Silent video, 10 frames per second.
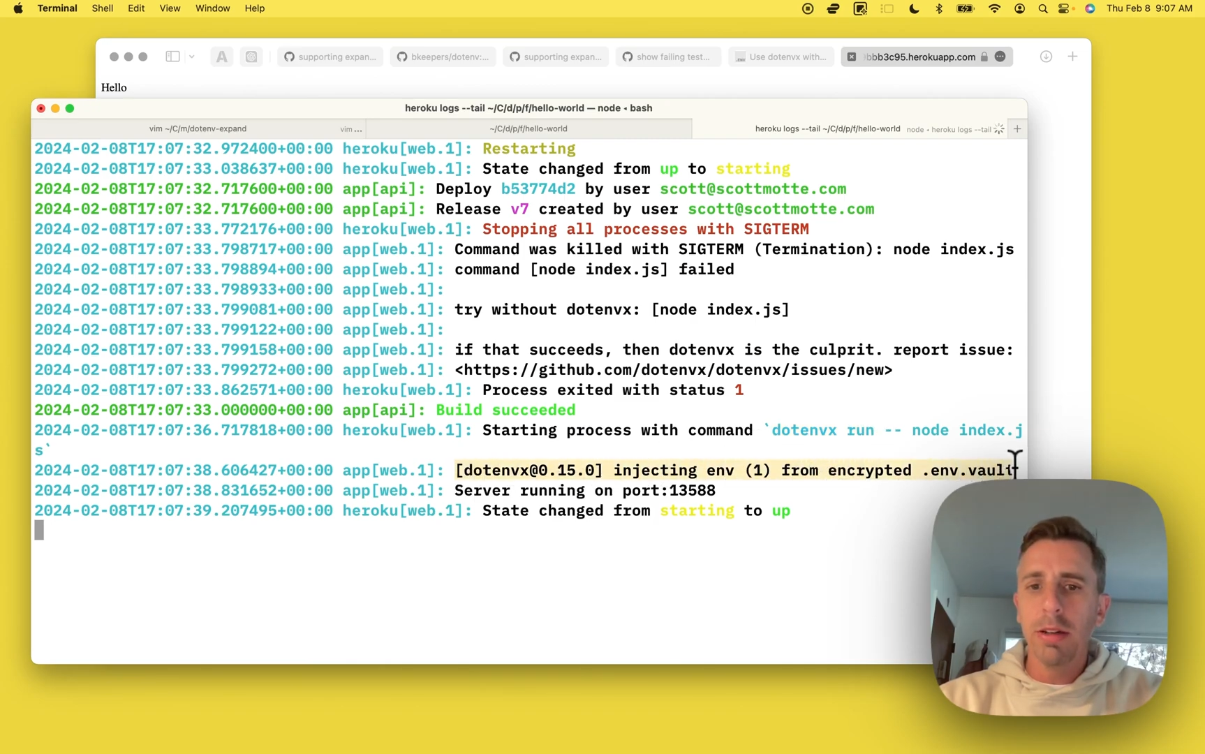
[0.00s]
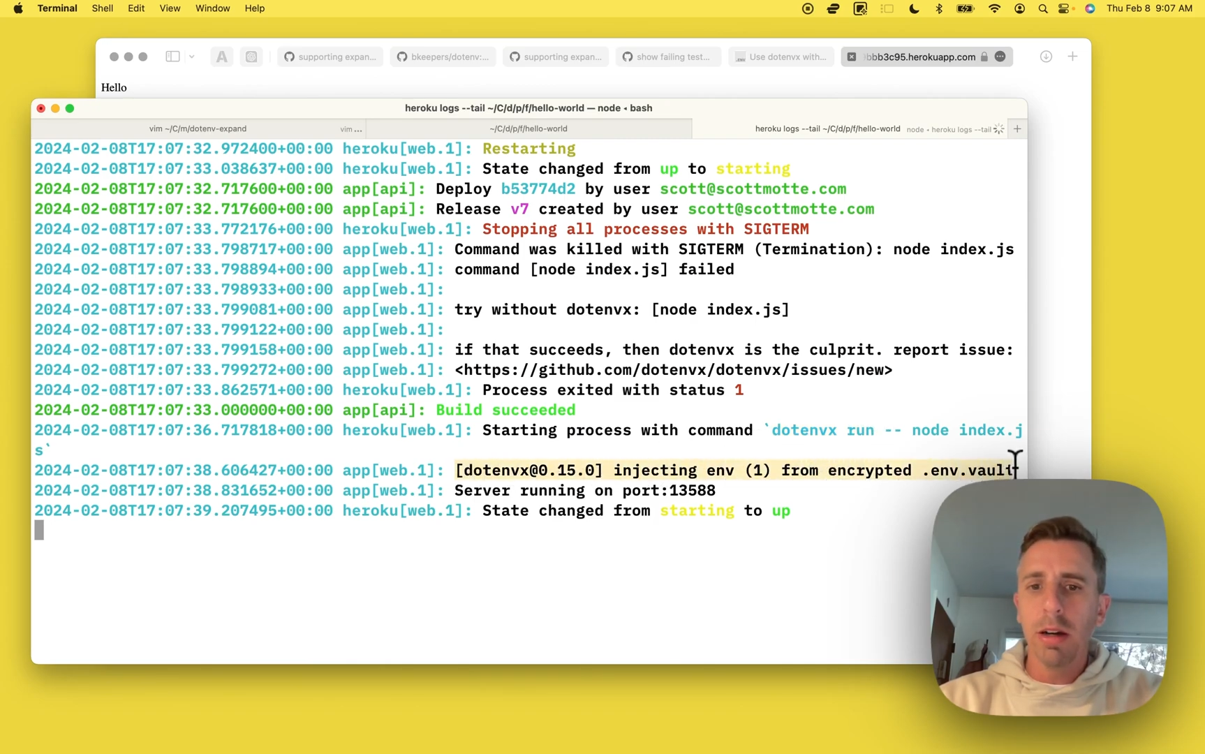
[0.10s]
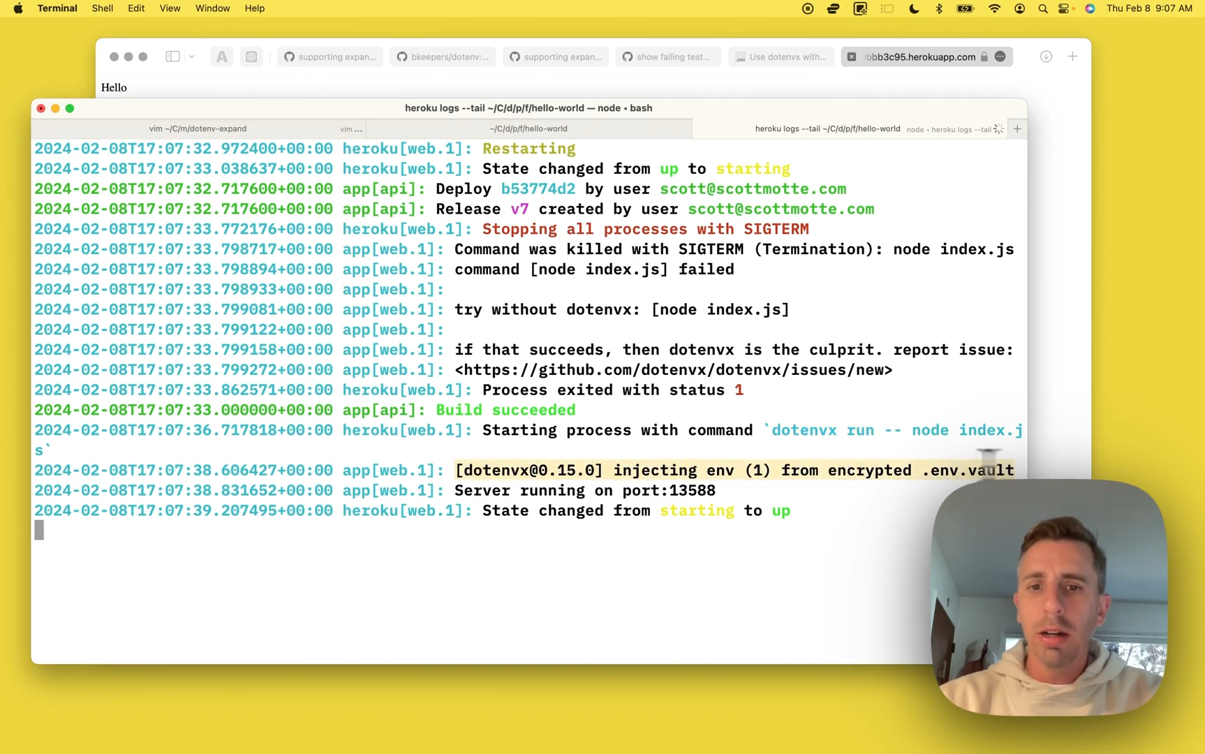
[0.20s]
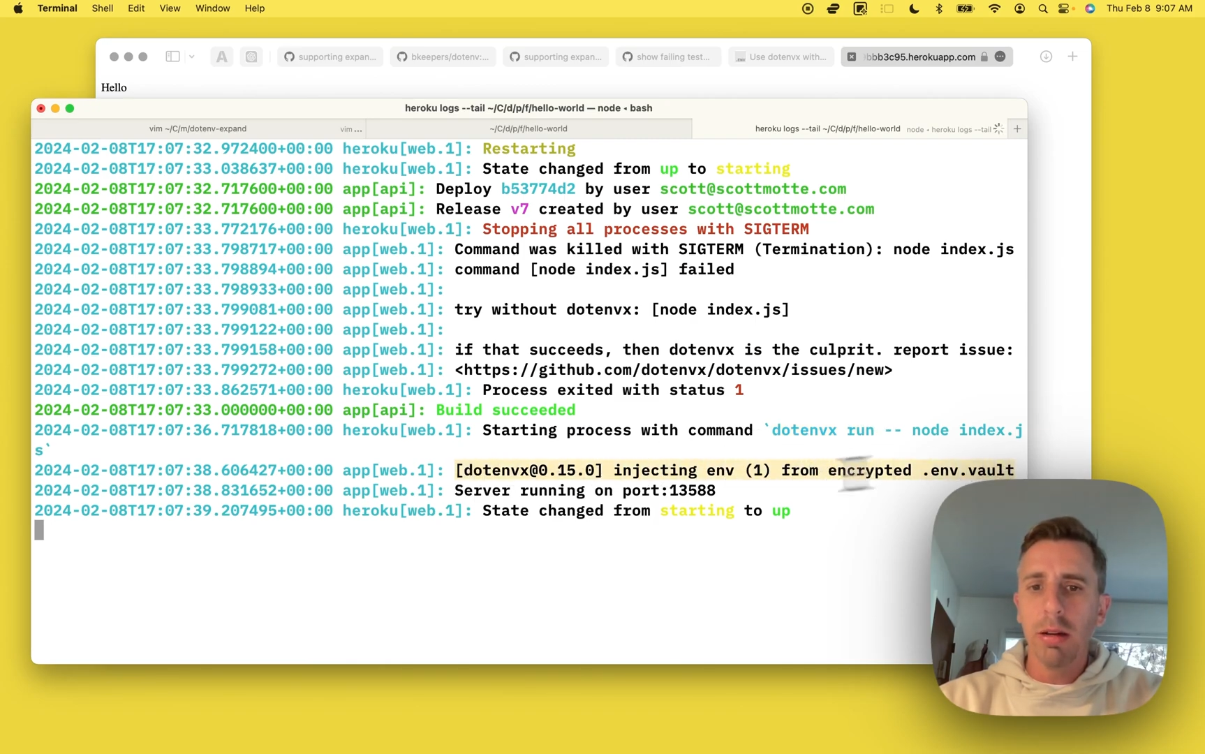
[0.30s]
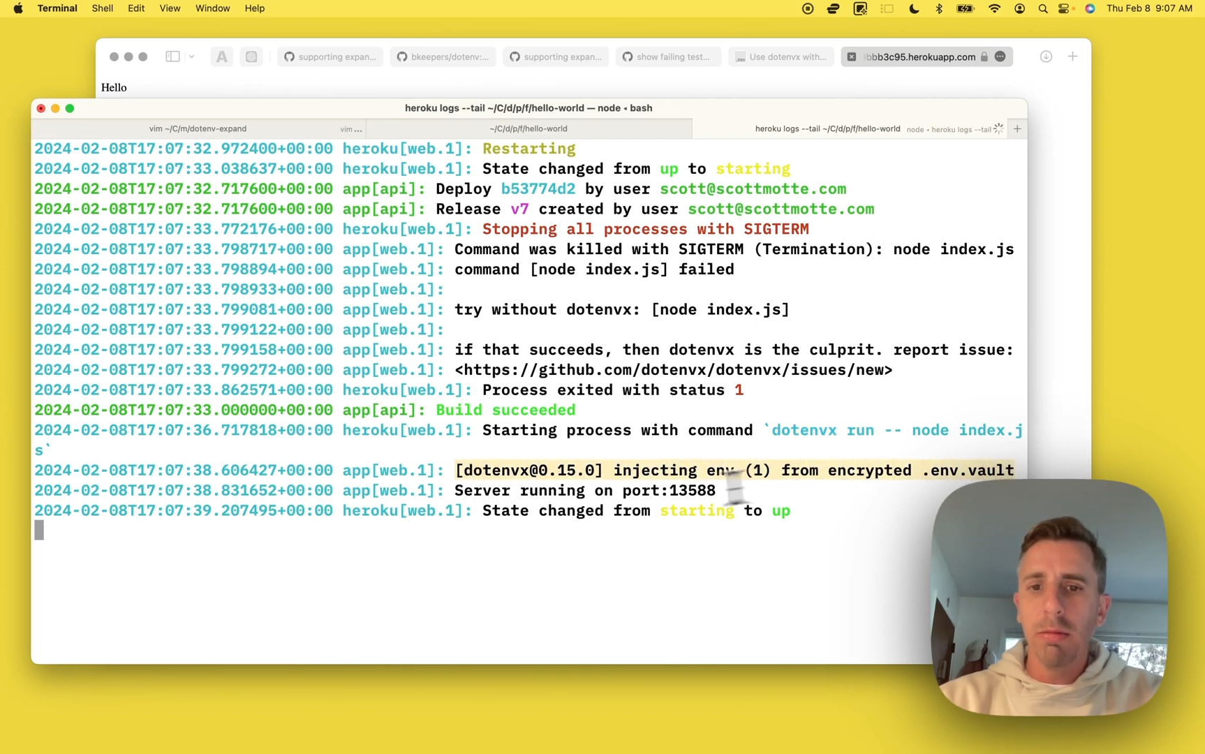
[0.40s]

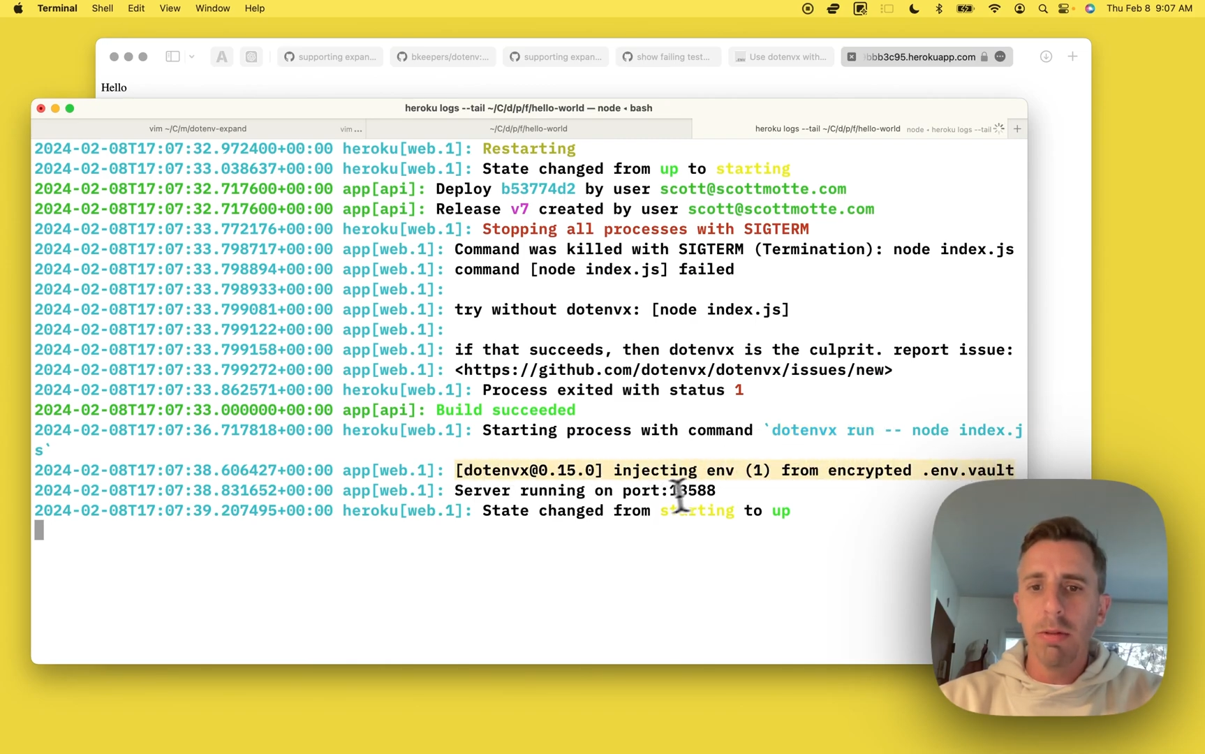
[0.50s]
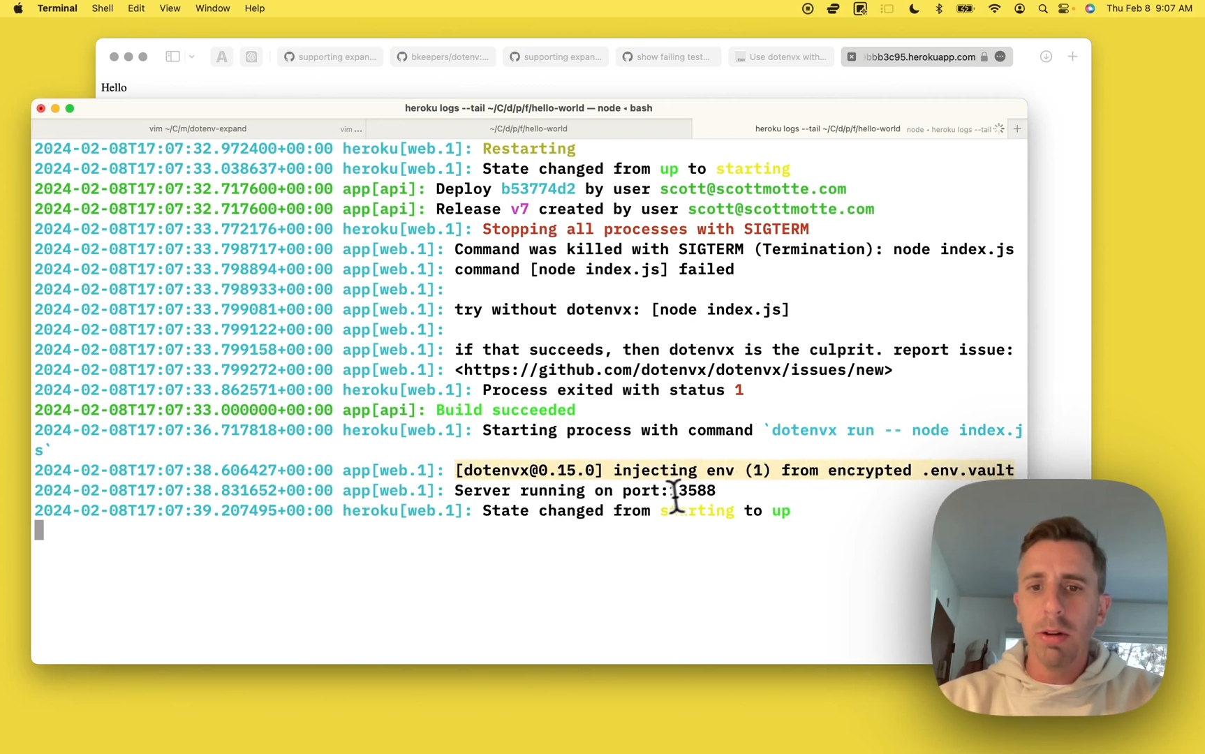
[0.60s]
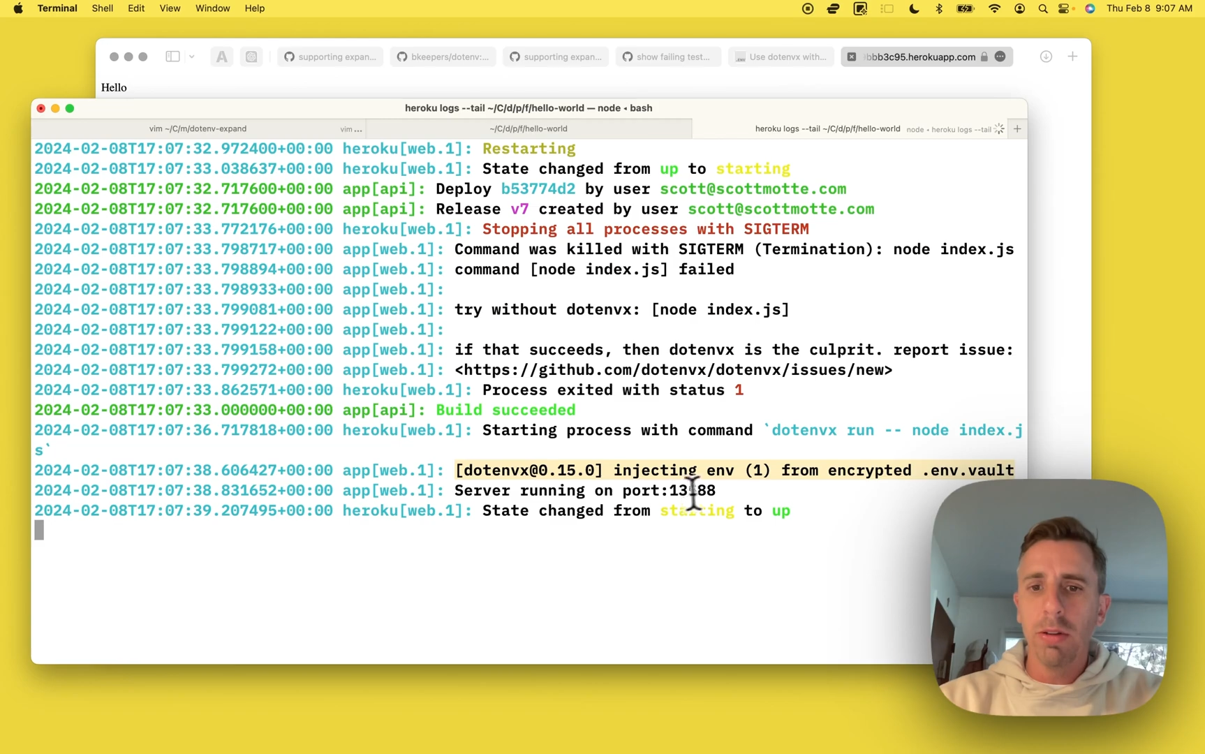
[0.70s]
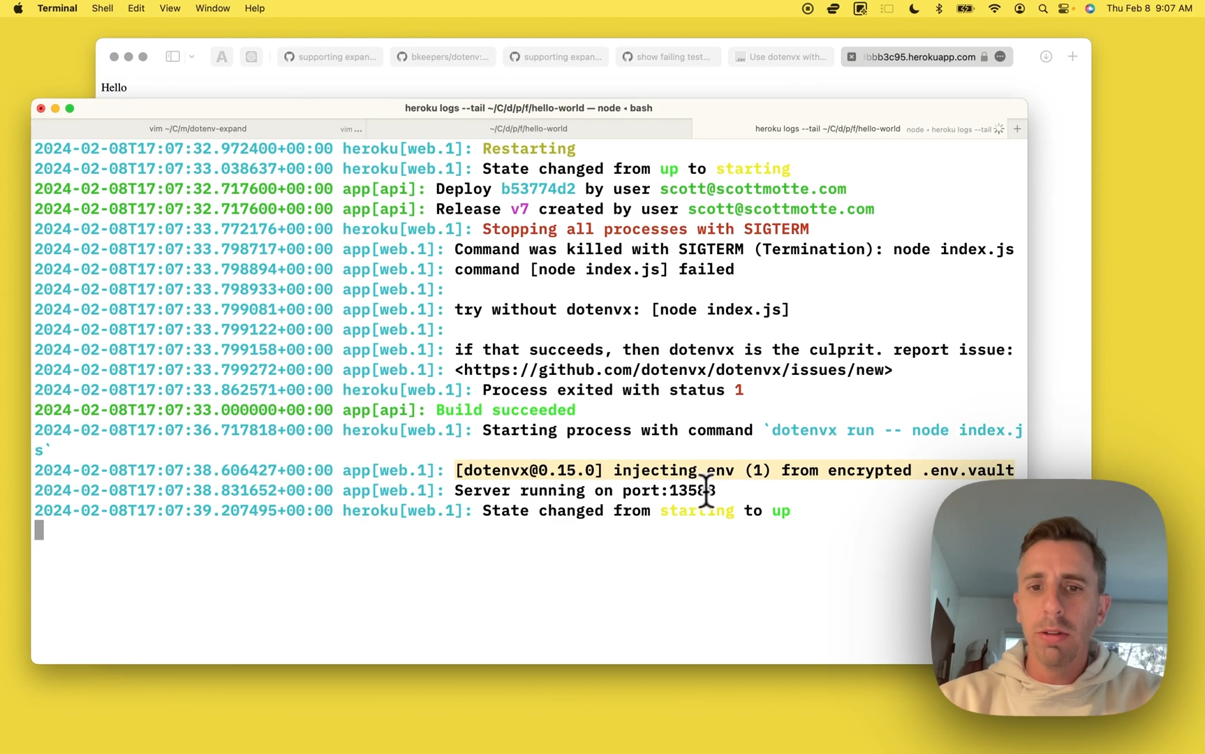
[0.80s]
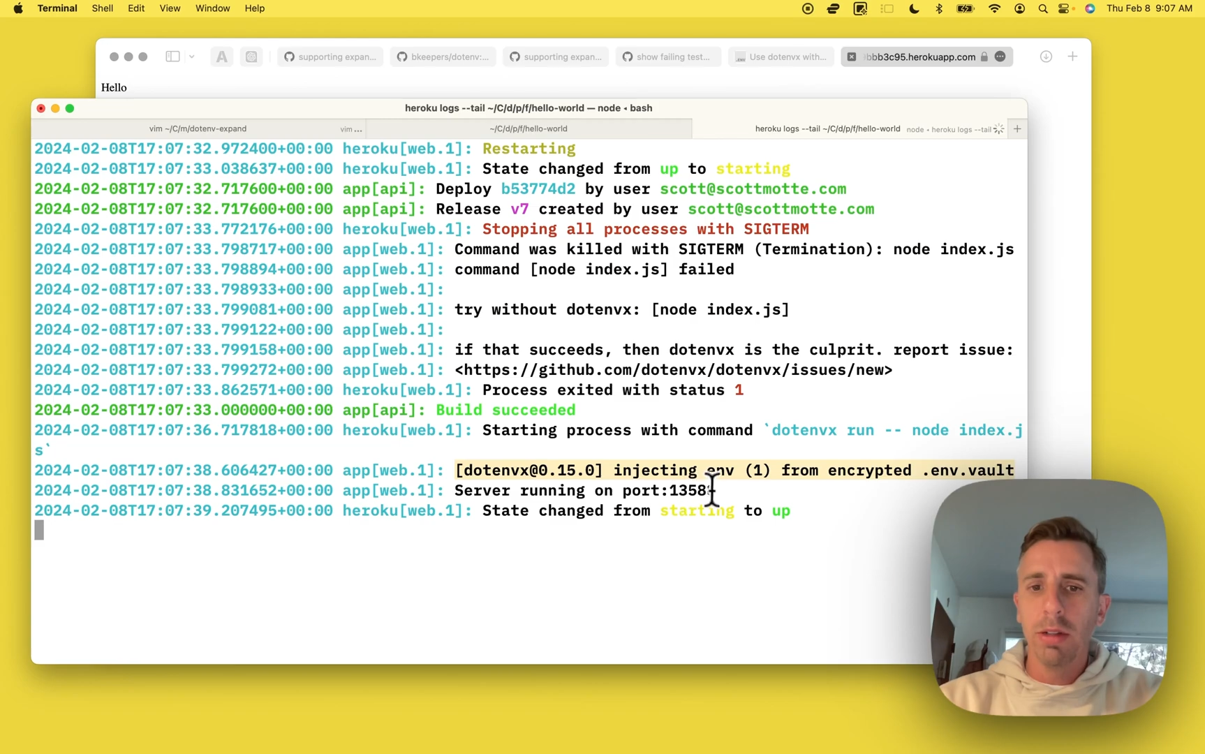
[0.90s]

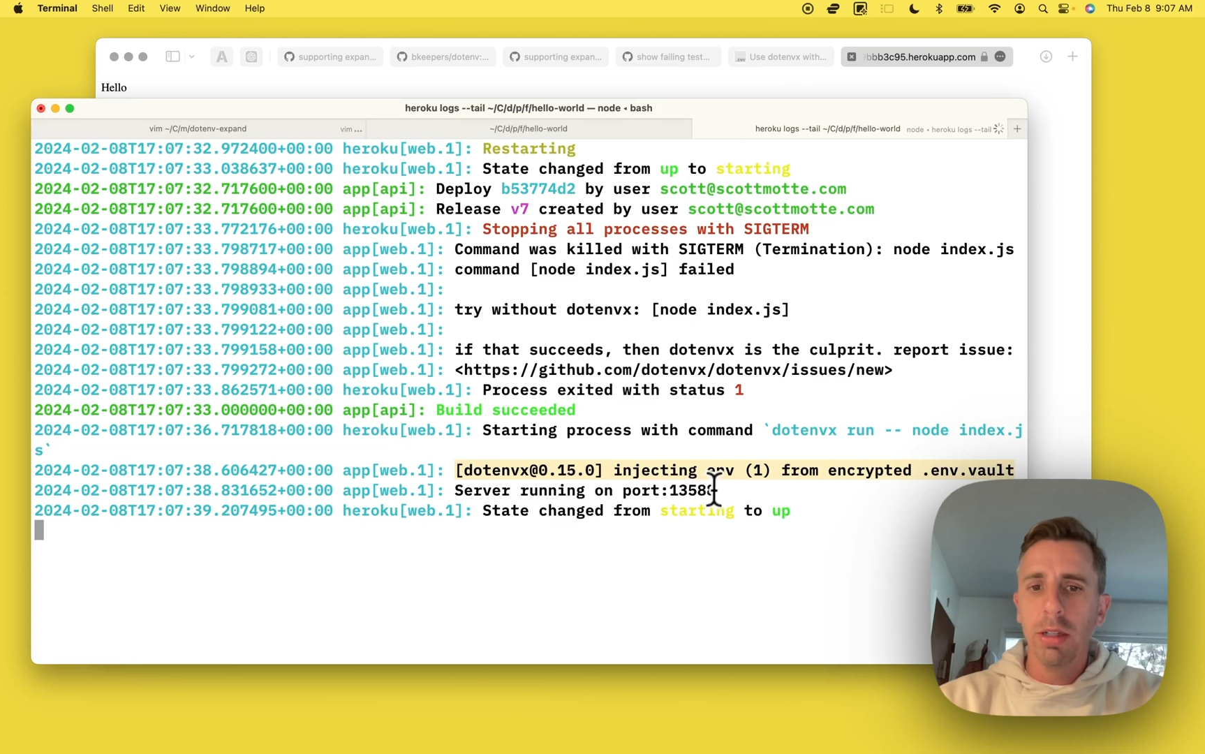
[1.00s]
.env.vault.